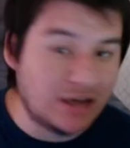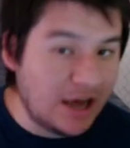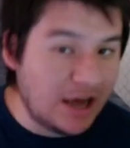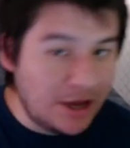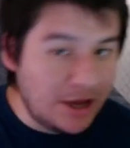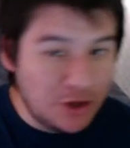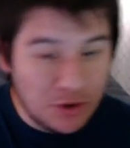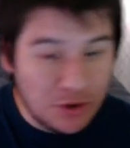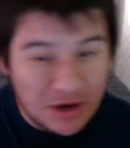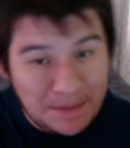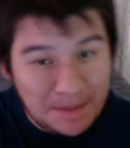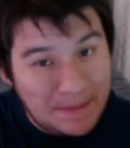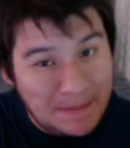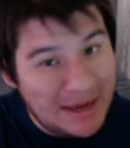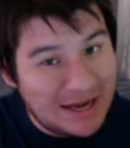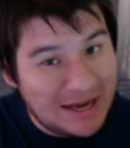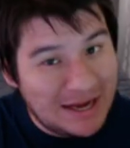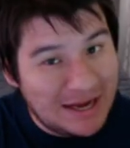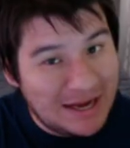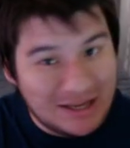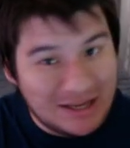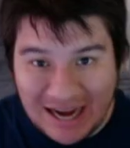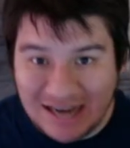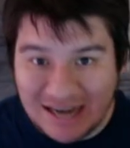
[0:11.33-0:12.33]
you can make a
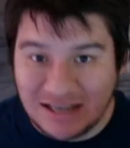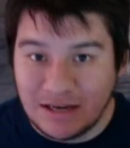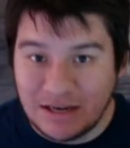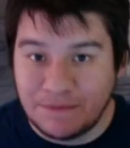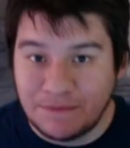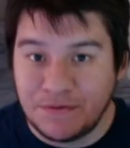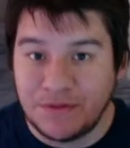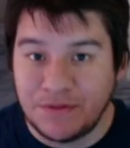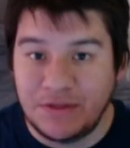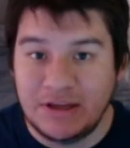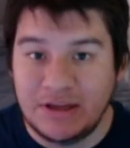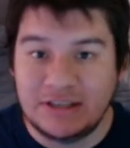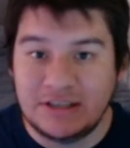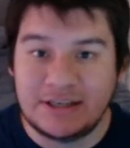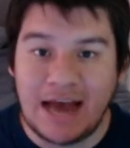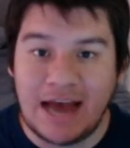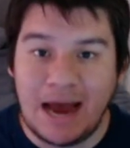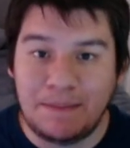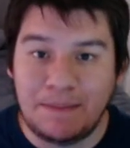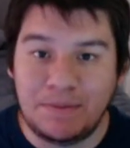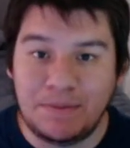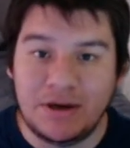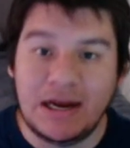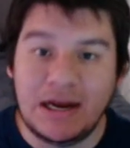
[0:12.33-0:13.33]
lot of different things
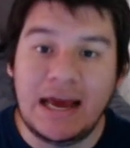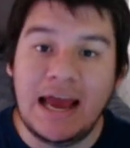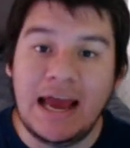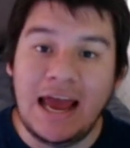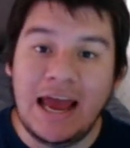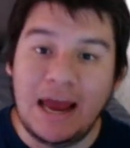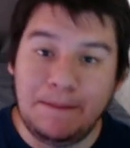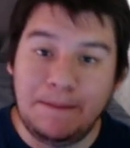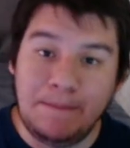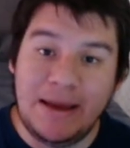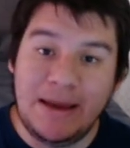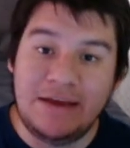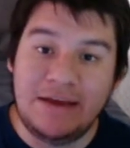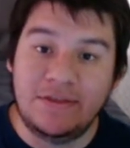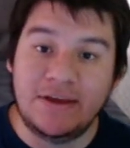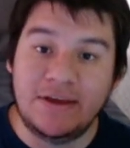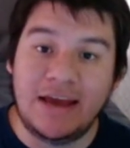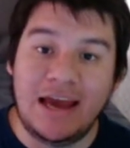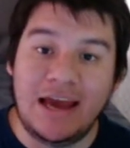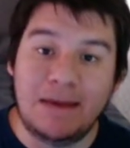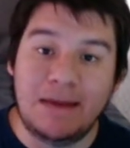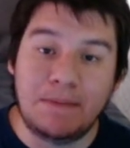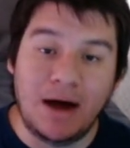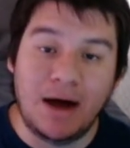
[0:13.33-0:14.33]
happen and make the
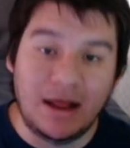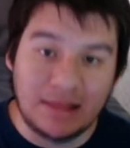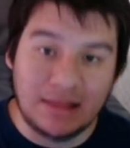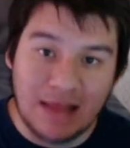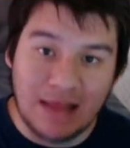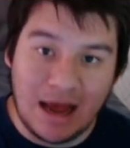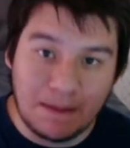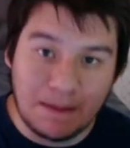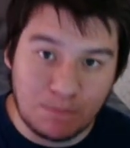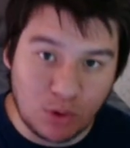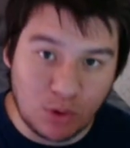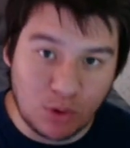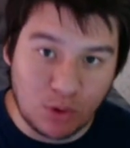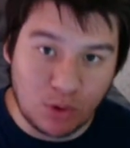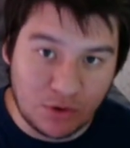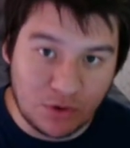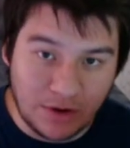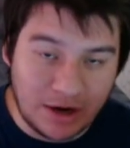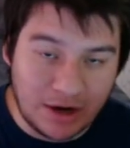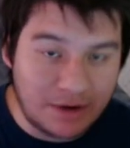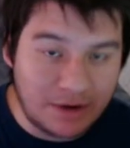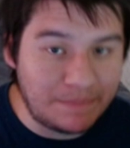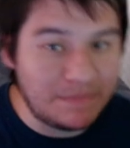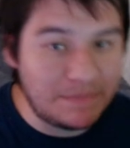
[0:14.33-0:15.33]
game a lot more
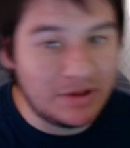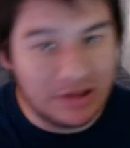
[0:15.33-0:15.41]
fun.